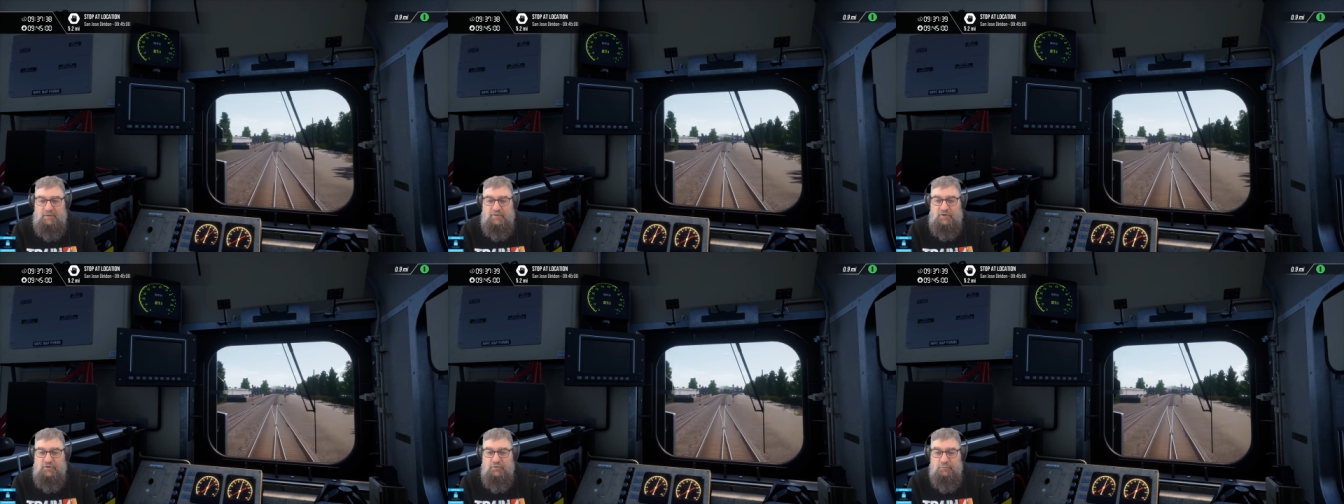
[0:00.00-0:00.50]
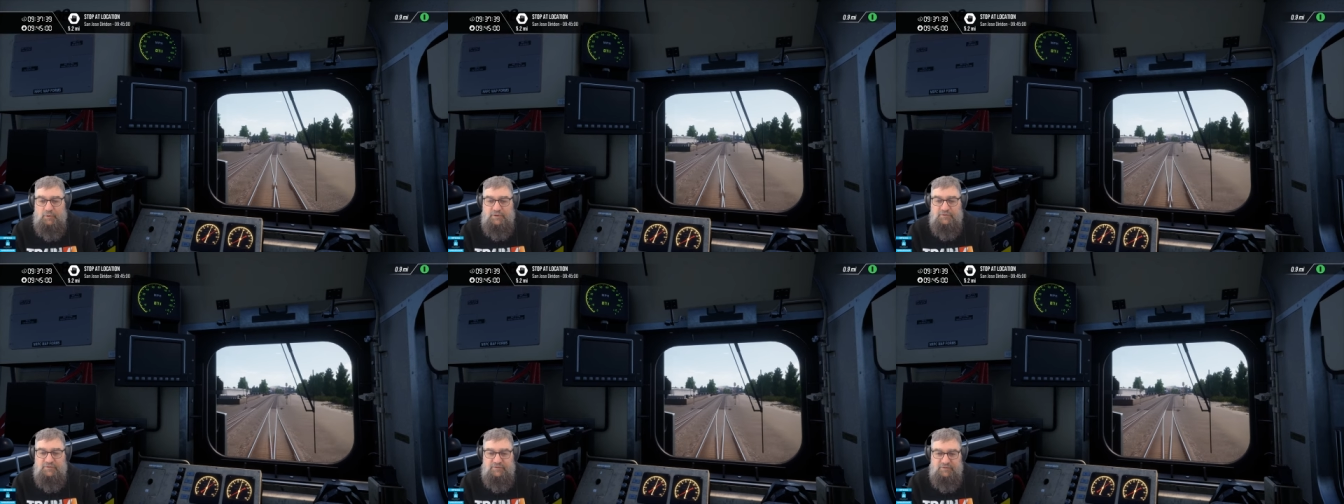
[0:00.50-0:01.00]
And the new
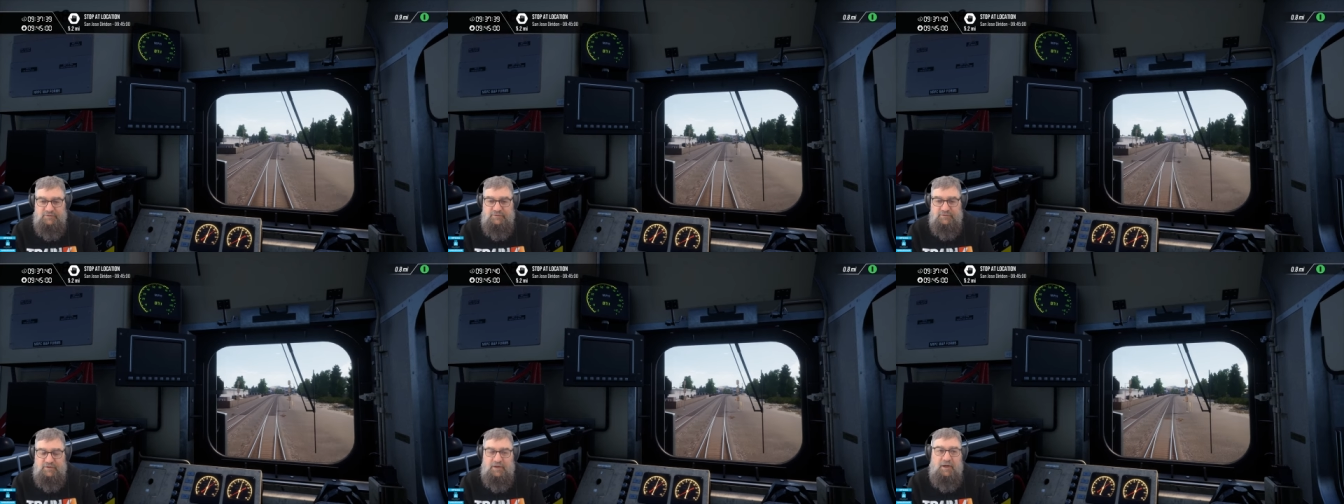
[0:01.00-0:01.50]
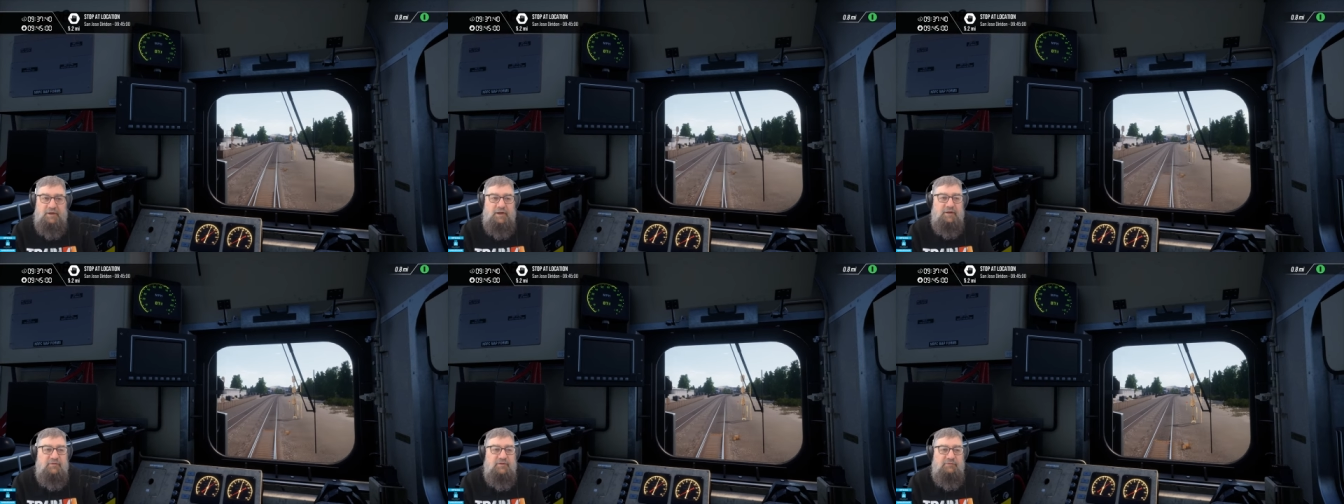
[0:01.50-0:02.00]
ones can't
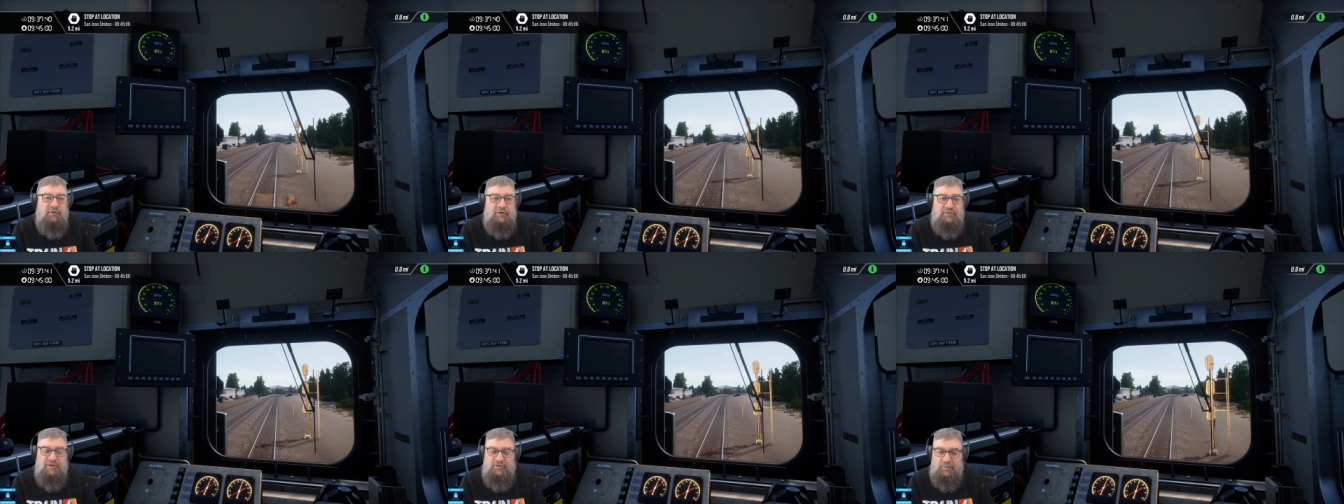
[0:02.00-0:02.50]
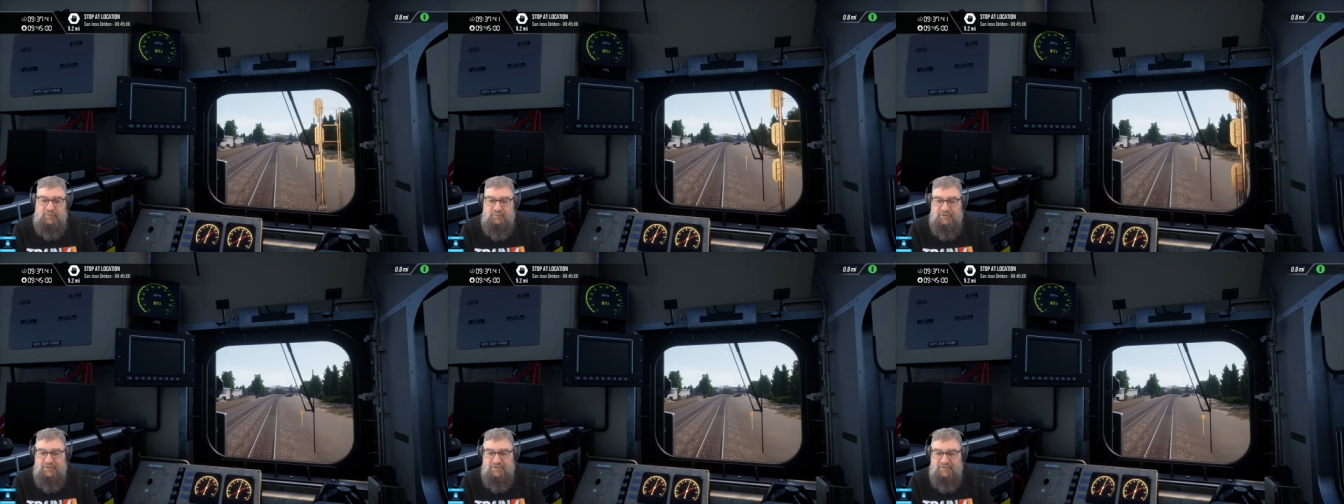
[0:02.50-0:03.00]
actually run at their top
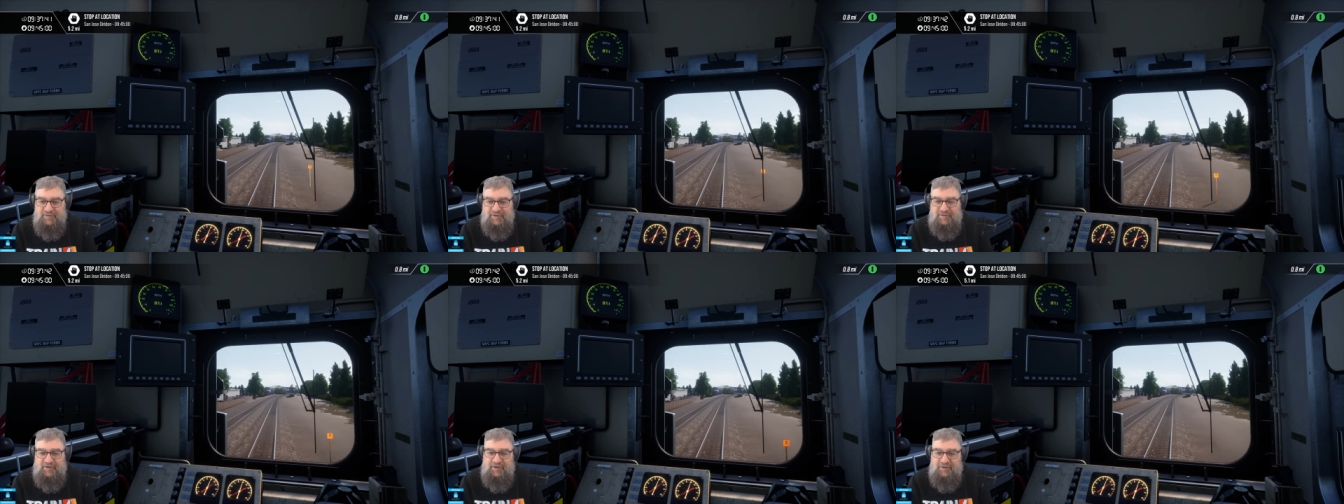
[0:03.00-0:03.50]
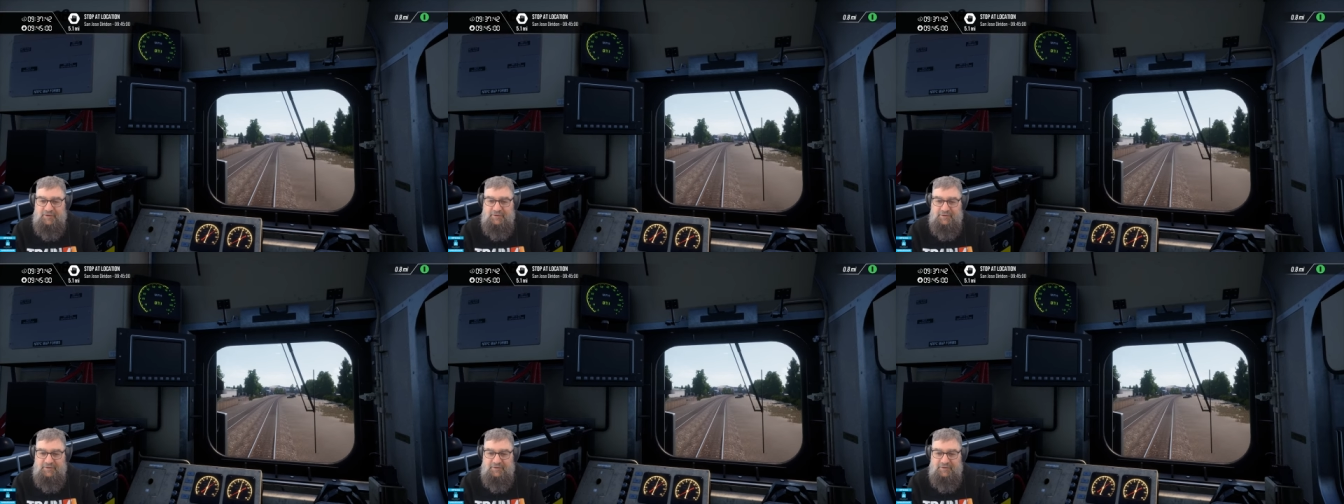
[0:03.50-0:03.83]
speed. Isn't that sad?